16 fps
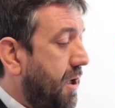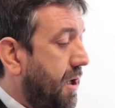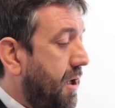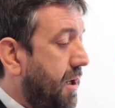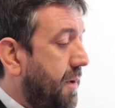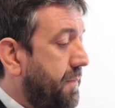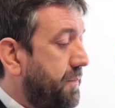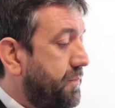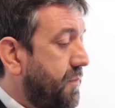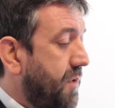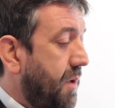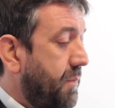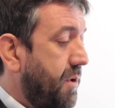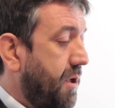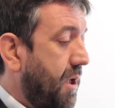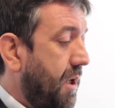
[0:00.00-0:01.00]

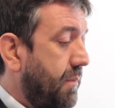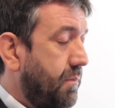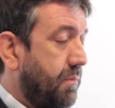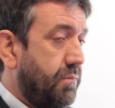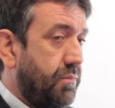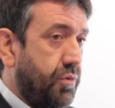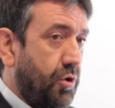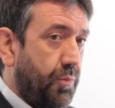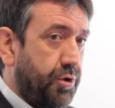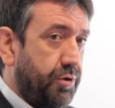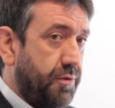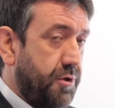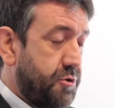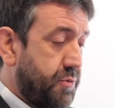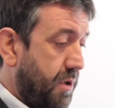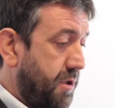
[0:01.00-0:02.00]
it became popular in
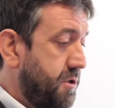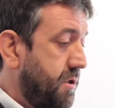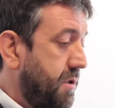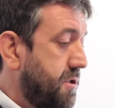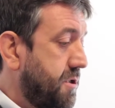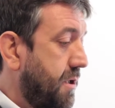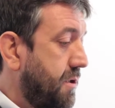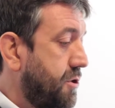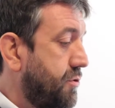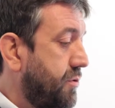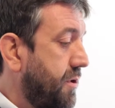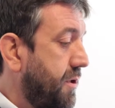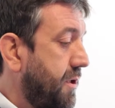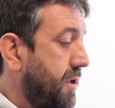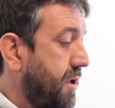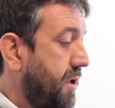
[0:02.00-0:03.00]
the 20th
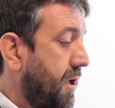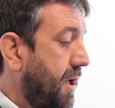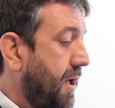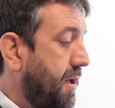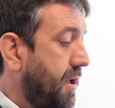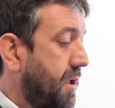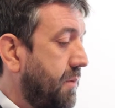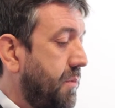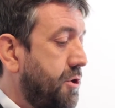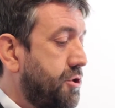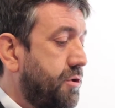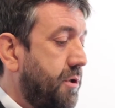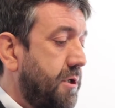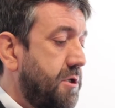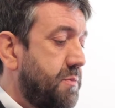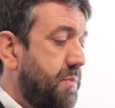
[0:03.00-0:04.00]
century and can be
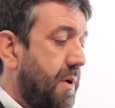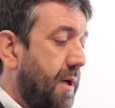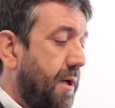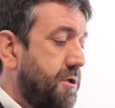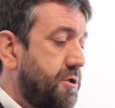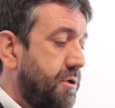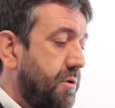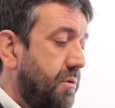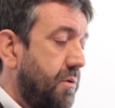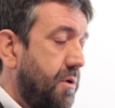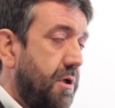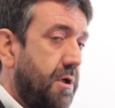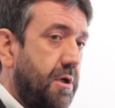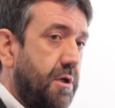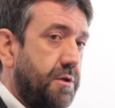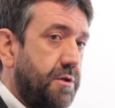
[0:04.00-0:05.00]
traced back to
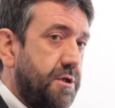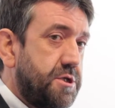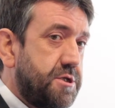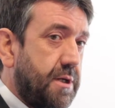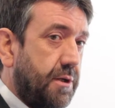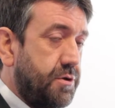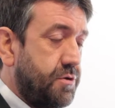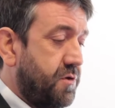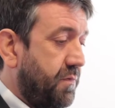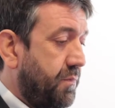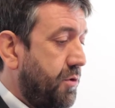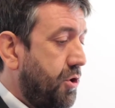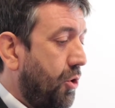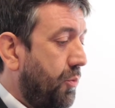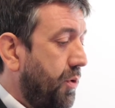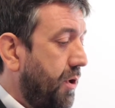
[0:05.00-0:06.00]
the Statute of
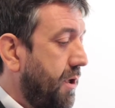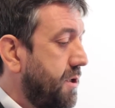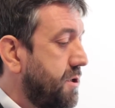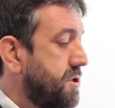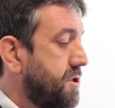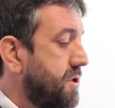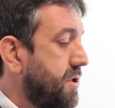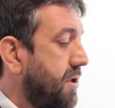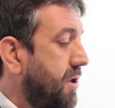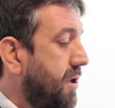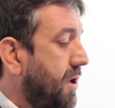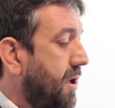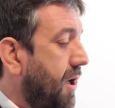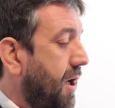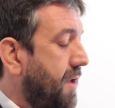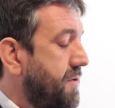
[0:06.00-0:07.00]
Monopolies
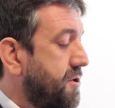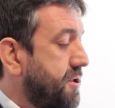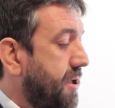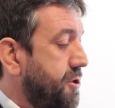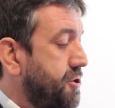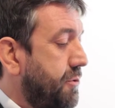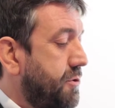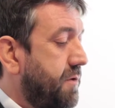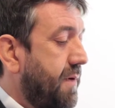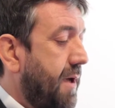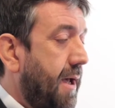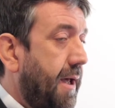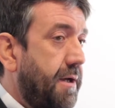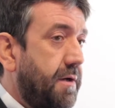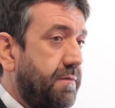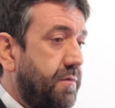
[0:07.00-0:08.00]
and the Statute of
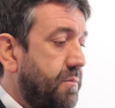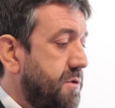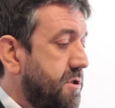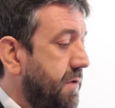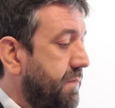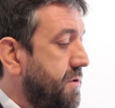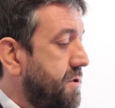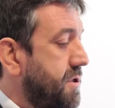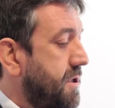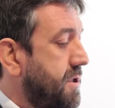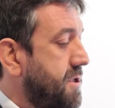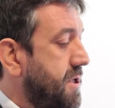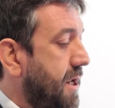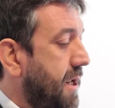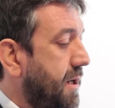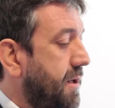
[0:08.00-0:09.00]
Anne from
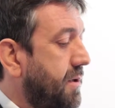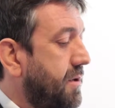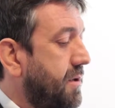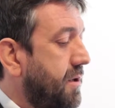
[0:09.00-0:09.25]
1710.